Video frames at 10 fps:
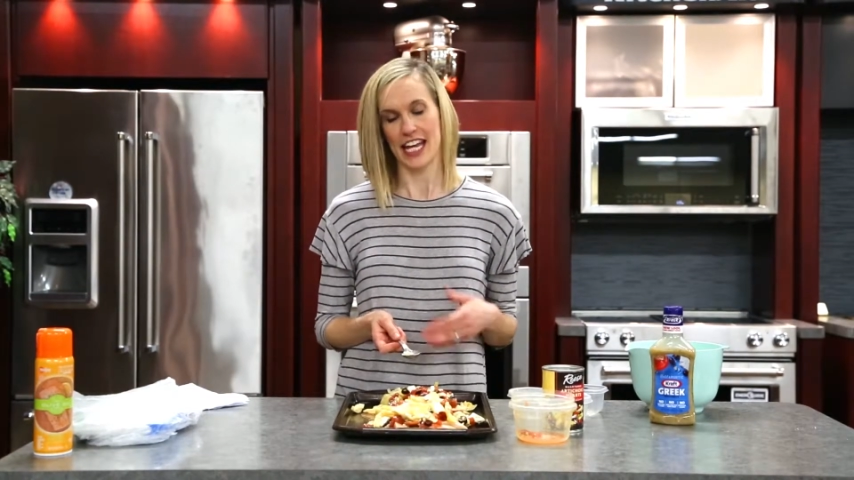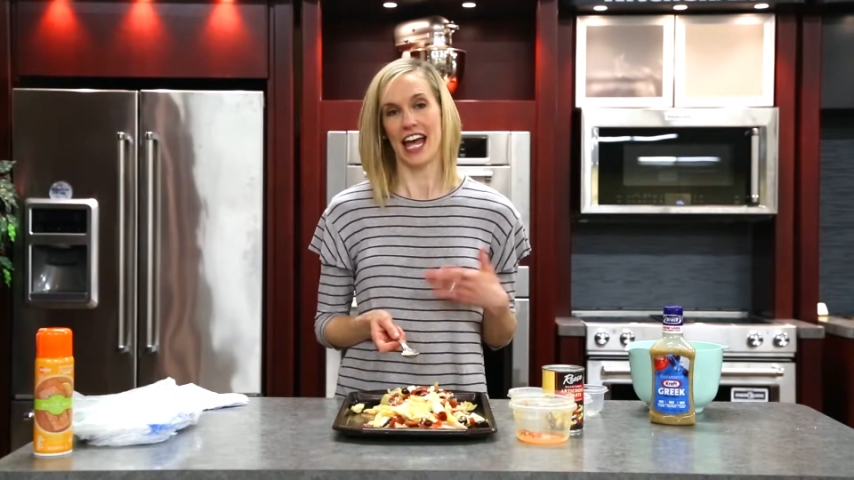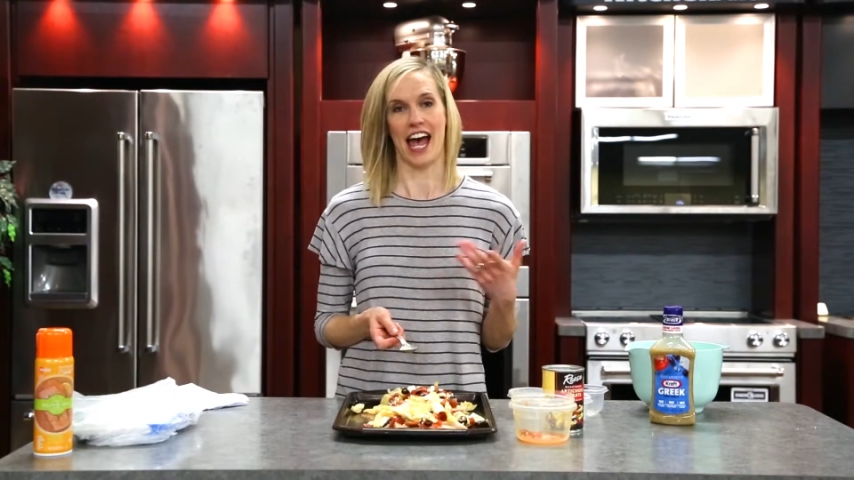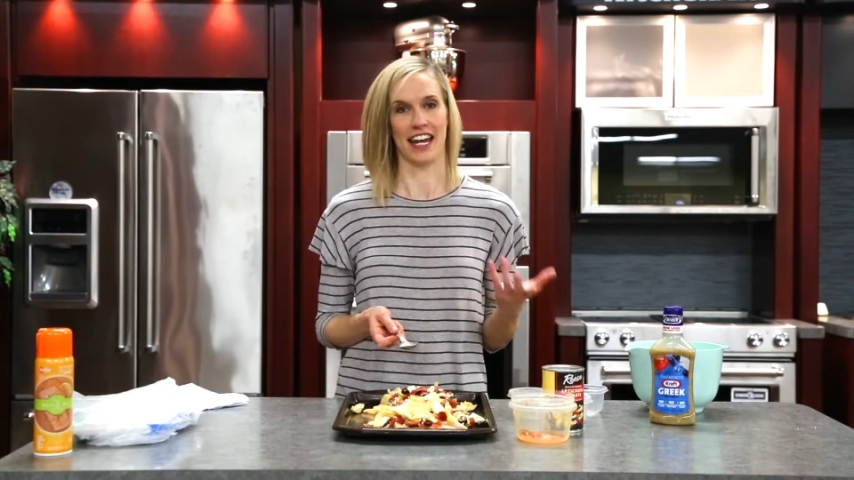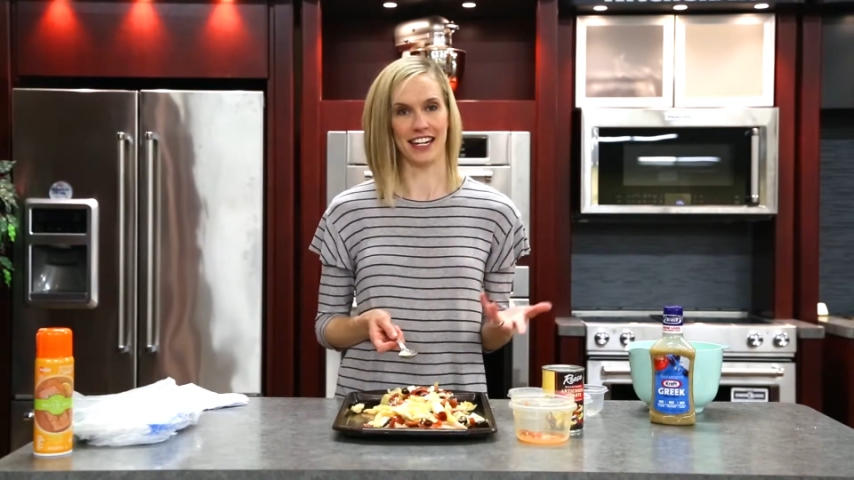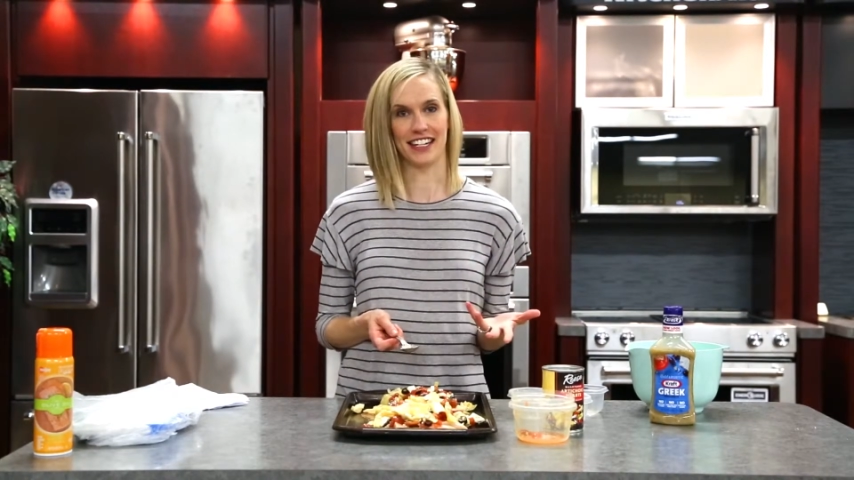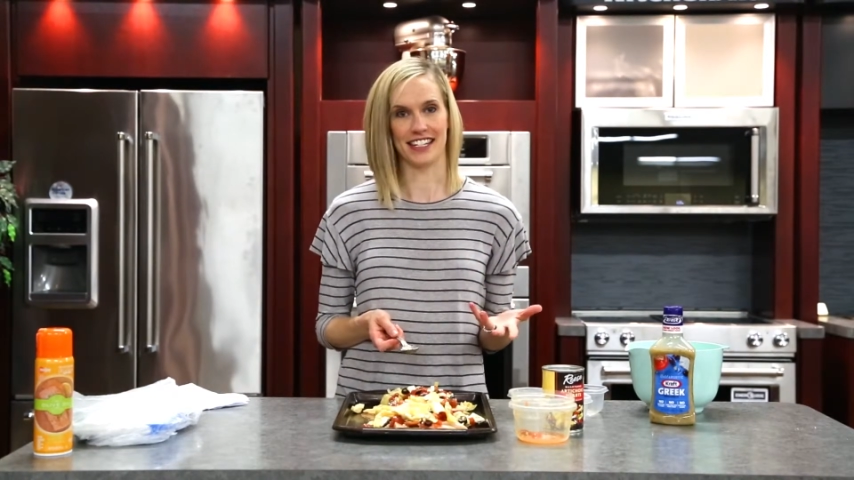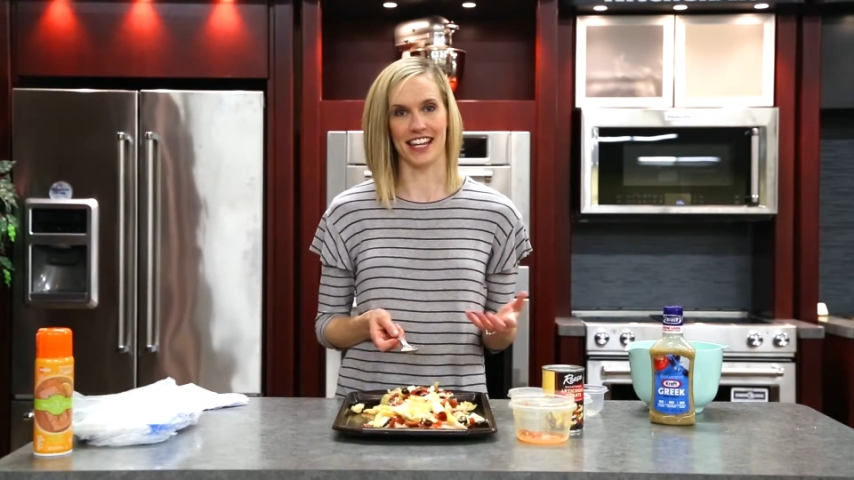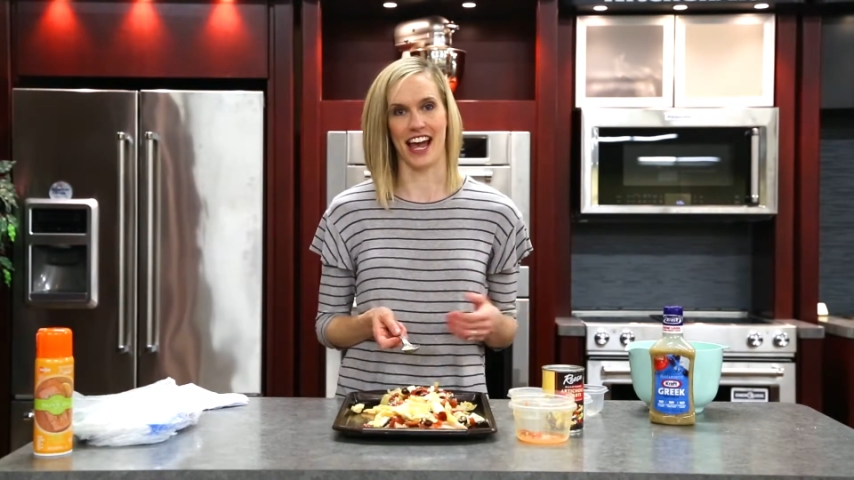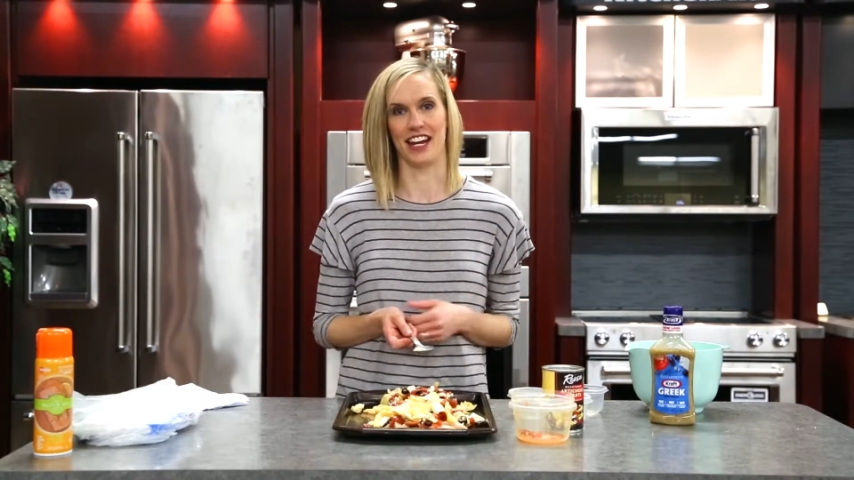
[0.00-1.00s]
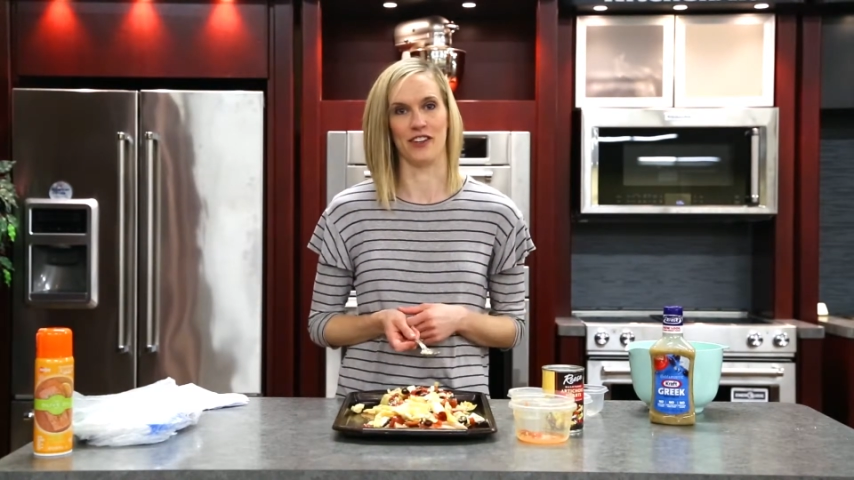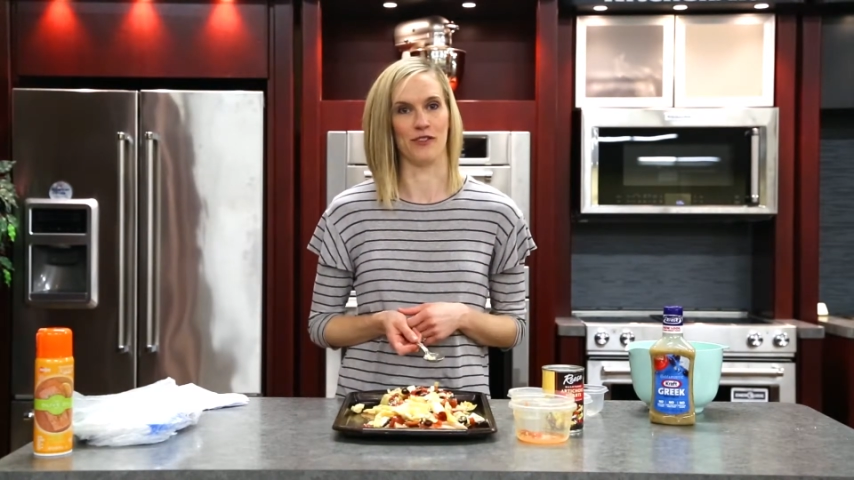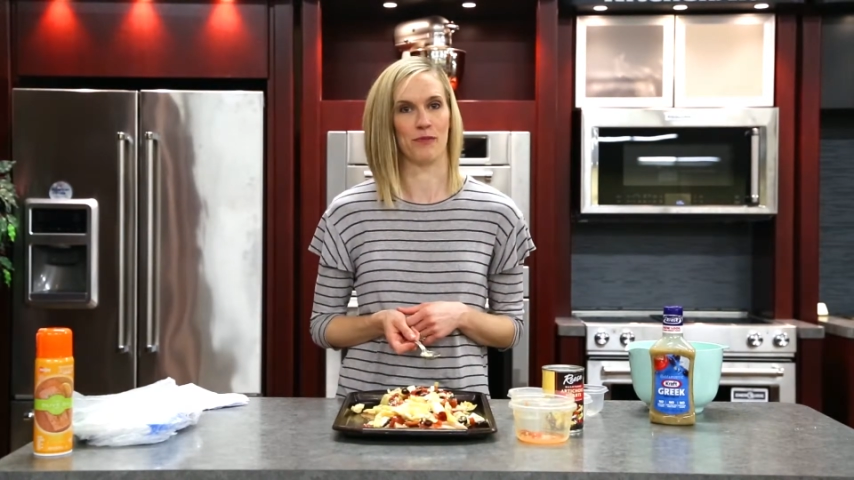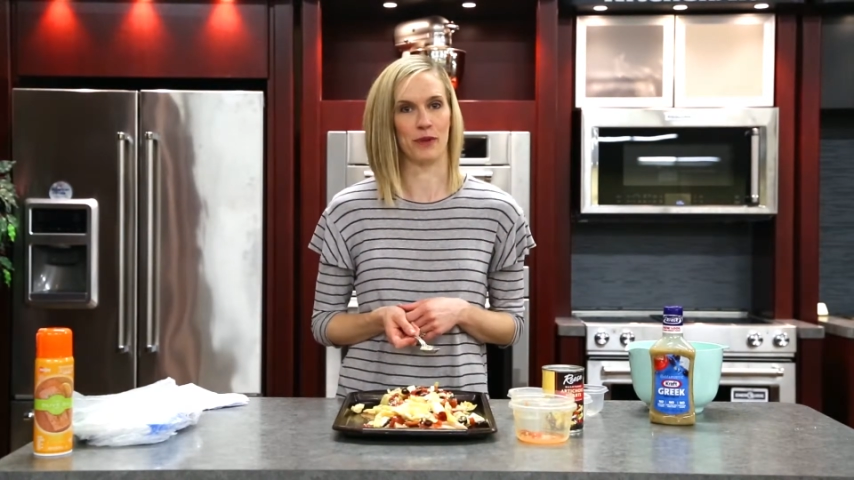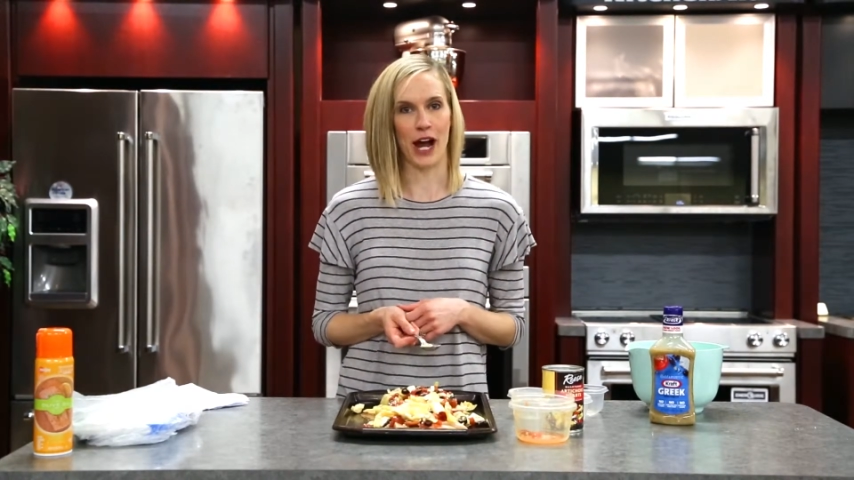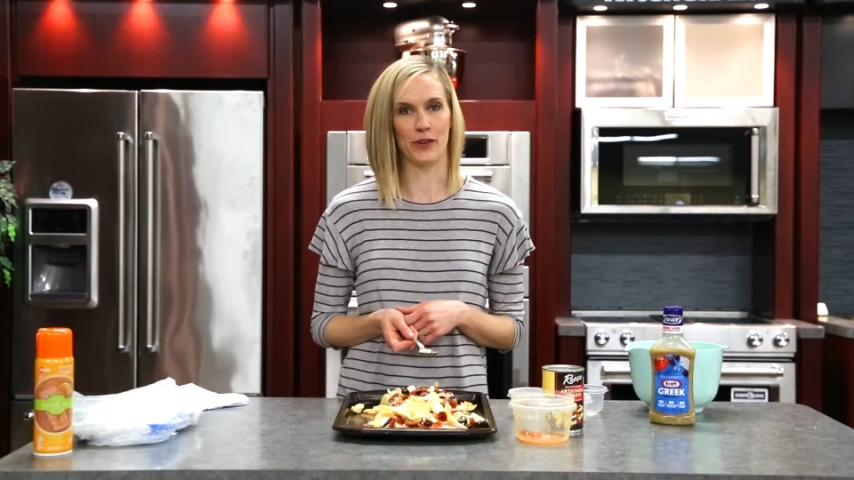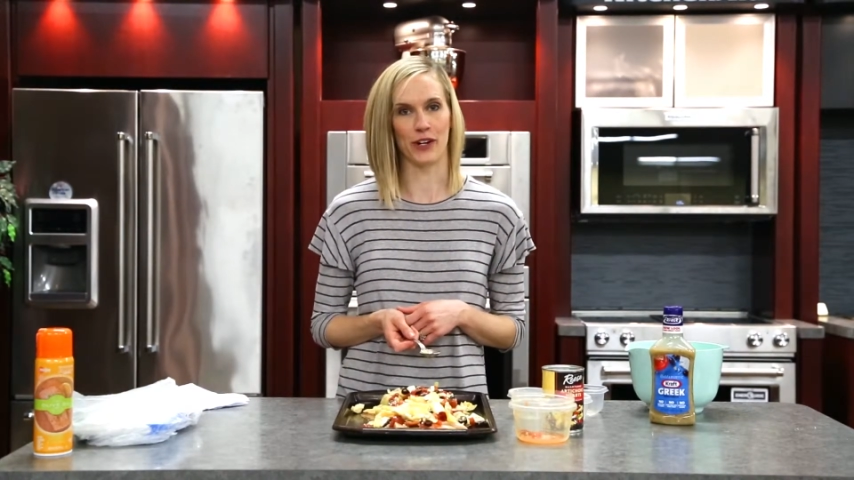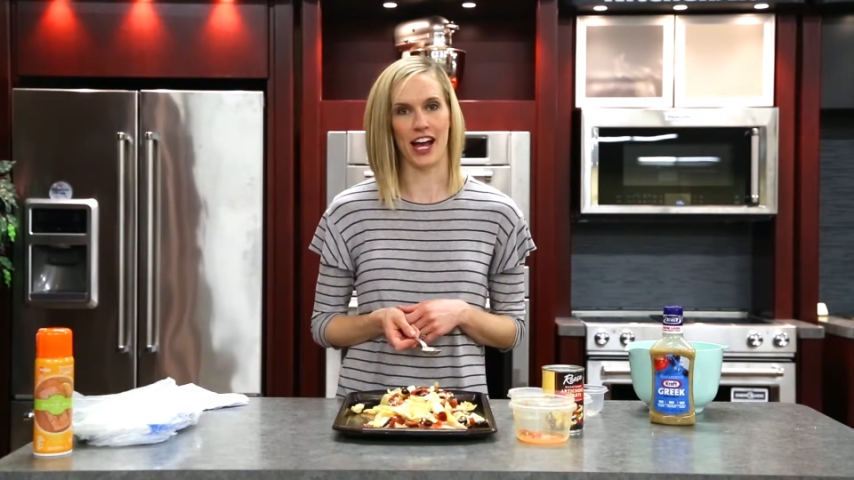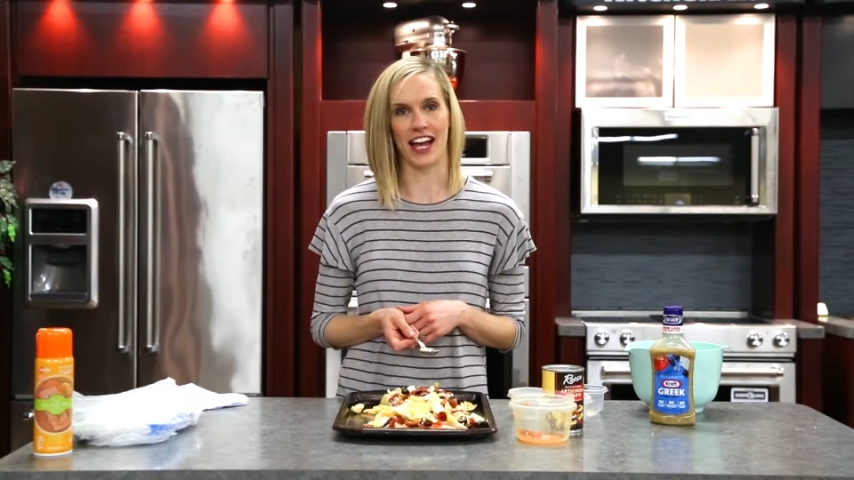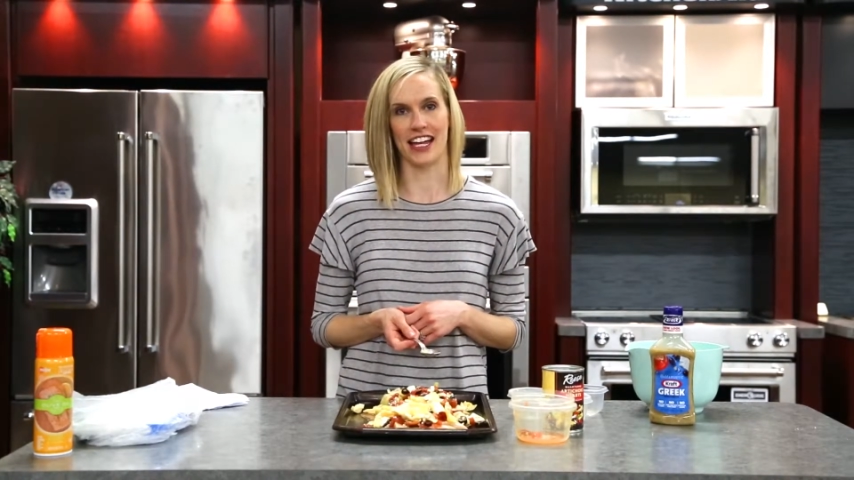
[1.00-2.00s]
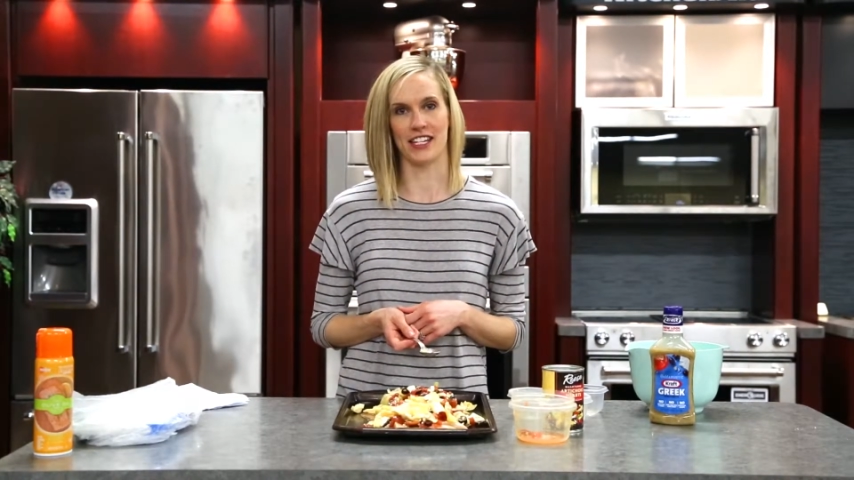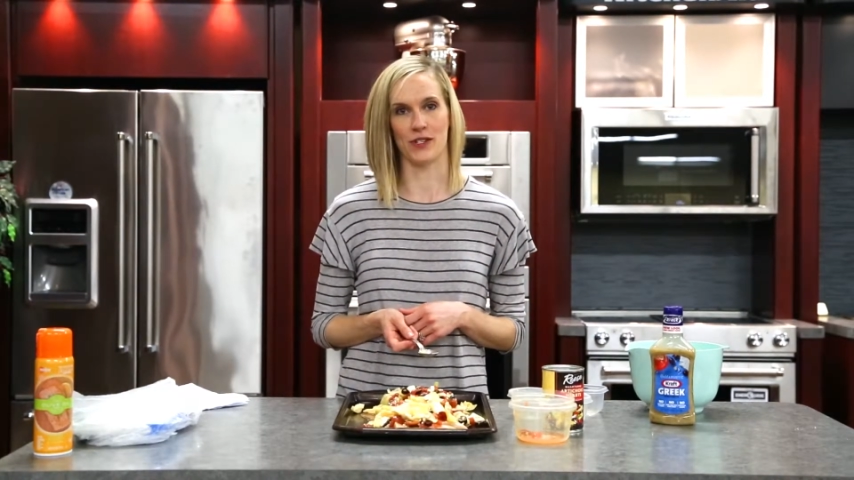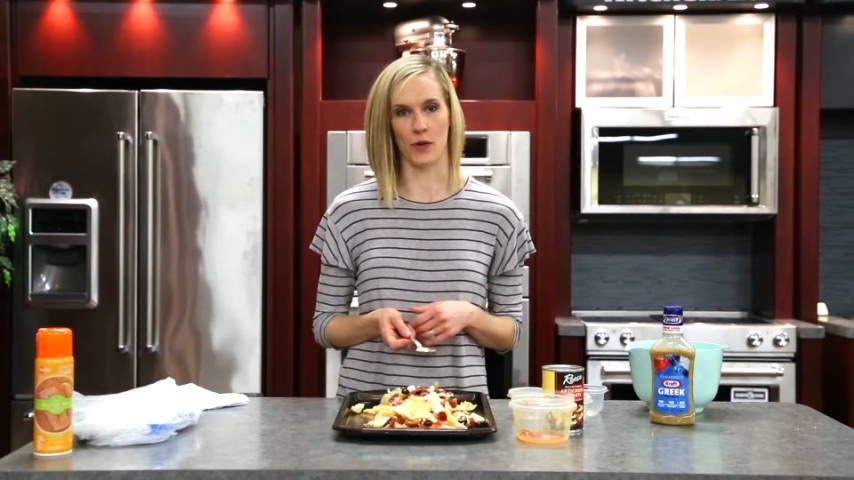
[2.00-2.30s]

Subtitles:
add in a side of brown rice